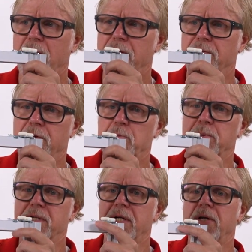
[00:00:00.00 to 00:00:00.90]
This
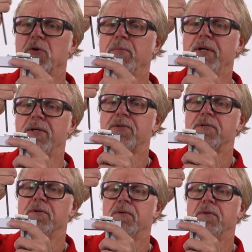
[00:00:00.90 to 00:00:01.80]
particular piece
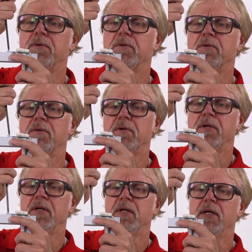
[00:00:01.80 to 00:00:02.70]

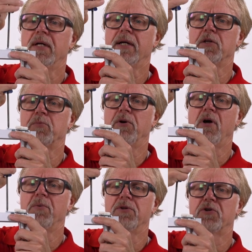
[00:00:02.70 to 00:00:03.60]
gets put on
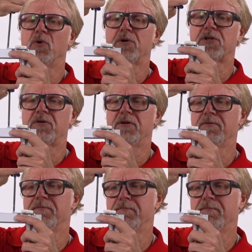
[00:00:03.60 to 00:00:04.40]
with a torque screw.